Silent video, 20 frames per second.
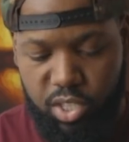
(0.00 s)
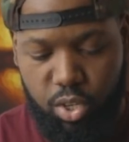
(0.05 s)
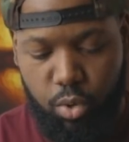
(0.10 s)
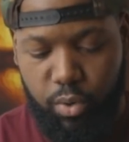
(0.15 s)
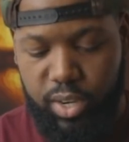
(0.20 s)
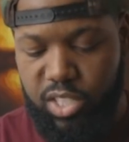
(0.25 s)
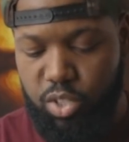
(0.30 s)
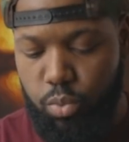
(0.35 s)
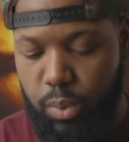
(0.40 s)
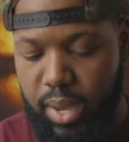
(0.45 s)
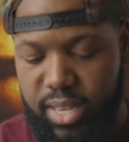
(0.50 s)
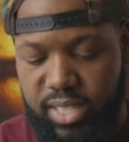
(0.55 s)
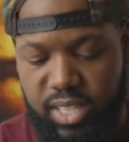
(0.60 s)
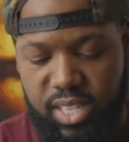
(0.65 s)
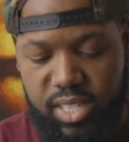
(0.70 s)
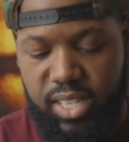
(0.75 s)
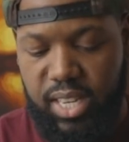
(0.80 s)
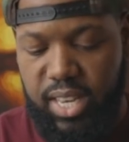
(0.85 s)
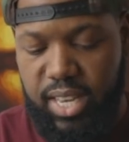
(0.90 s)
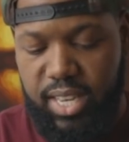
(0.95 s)
So this way it's
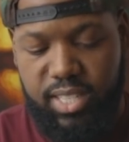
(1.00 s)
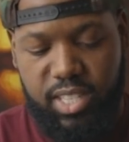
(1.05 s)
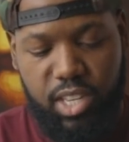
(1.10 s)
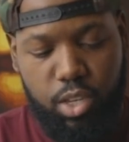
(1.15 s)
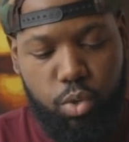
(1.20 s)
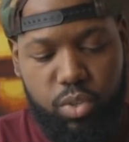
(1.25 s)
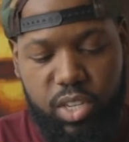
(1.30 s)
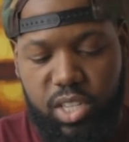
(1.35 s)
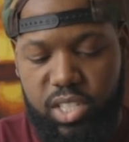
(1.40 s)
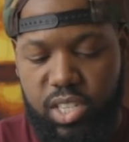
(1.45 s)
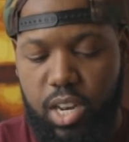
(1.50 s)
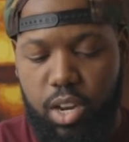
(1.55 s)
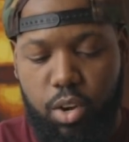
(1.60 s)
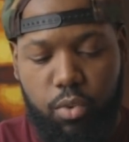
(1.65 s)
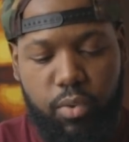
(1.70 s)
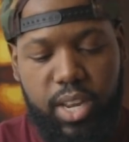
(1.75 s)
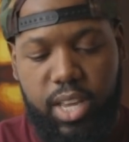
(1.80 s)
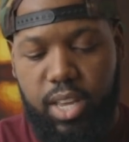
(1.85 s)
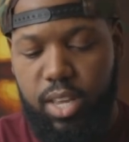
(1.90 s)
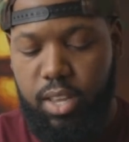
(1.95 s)
just easy. You just
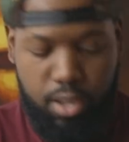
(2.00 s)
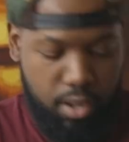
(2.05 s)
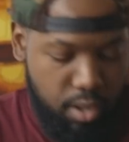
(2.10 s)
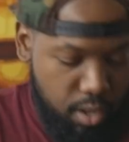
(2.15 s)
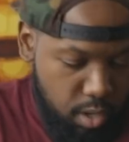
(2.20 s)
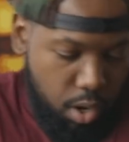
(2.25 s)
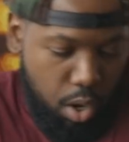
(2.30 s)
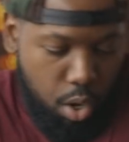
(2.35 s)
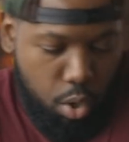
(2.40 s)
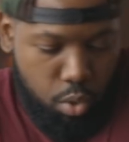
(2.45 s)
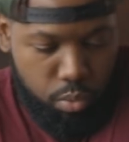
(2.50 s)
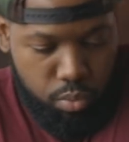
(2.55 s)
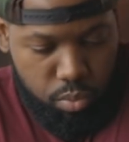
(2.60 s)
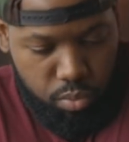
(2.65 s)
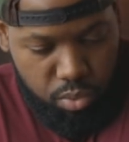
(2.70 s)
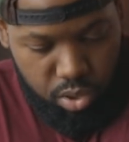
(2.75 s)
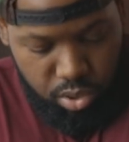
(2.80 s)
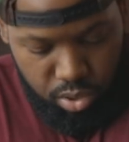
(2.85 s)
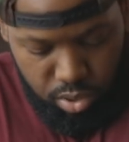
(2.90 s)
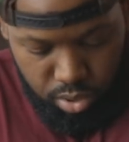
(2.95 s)
literally, oh,
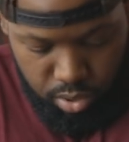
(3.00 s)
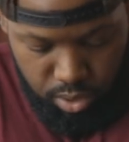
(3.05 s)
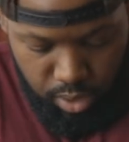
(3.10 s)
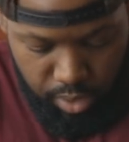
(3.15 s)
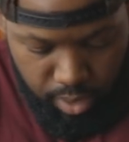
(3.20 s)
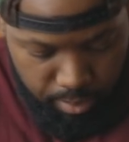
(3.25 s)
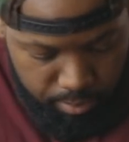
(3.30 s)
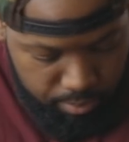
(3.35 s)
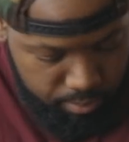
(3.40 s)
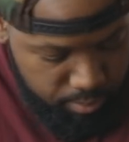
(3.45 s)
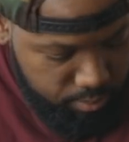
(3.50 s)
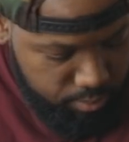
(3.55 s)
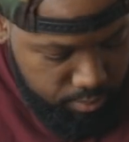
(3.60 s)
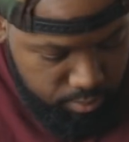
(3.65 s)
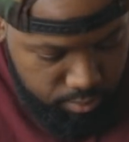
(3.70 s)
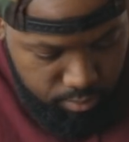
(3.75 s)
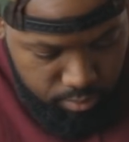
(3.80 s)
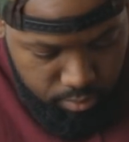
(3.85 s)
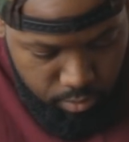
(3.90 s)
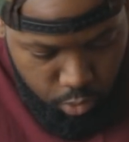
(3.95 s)
snap,
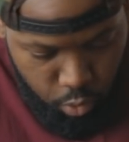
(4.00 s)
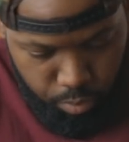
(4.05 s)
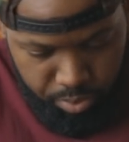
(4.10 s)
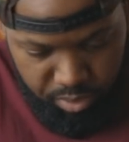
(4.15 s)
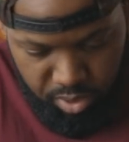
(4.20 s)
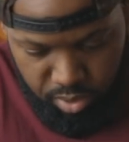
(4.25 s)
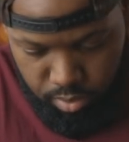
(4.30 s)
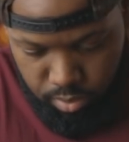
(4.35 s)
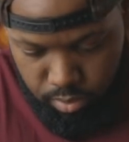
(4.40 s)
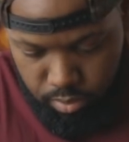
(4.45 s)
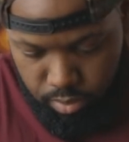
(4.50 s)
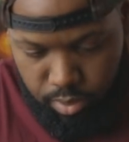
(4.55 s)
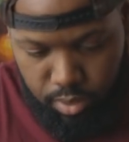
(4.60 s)
oops.